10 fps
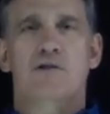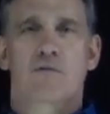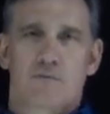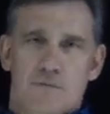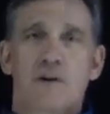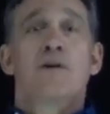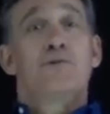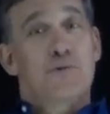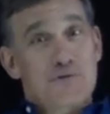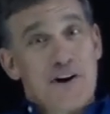So
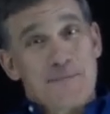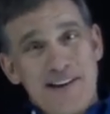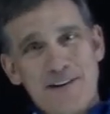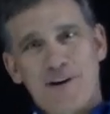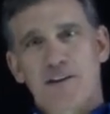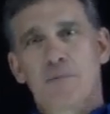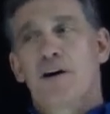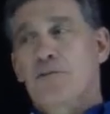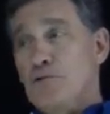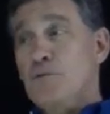you start paying by the
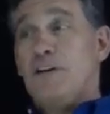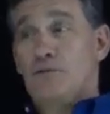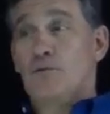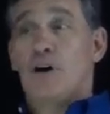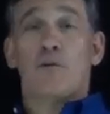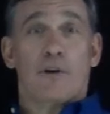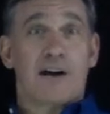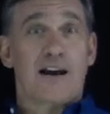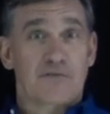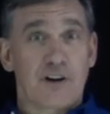month. You need to not run
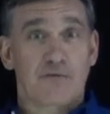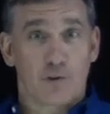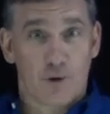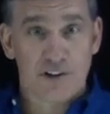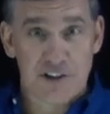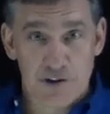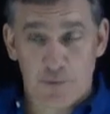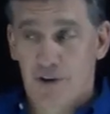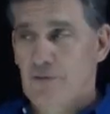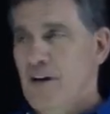out of stuff to watch each
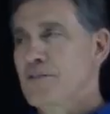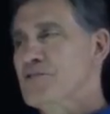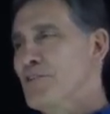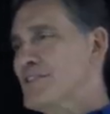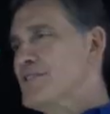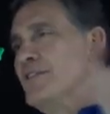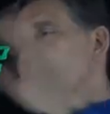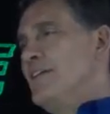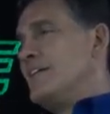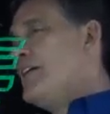month, right? So it's
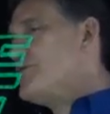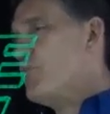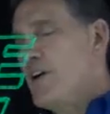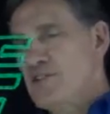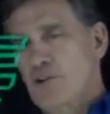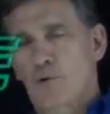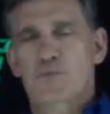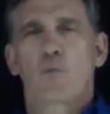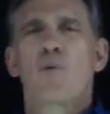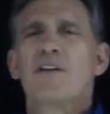ways in the works.
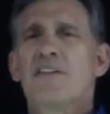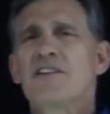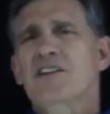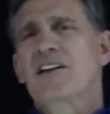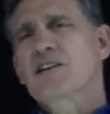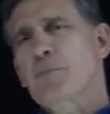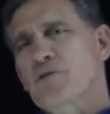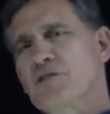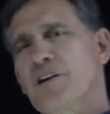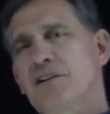But one of the things I'd like to
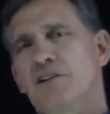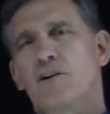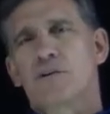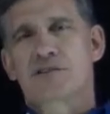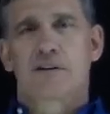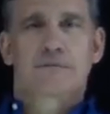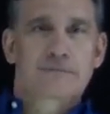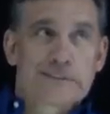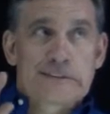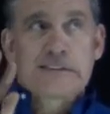present,
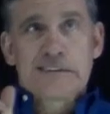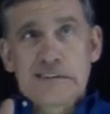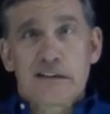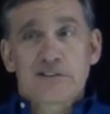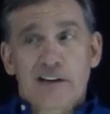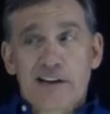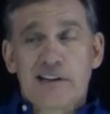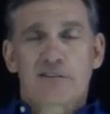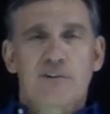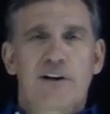here's an
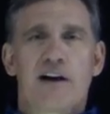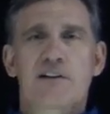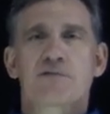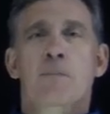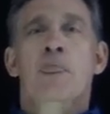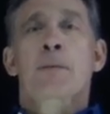idea for you guys.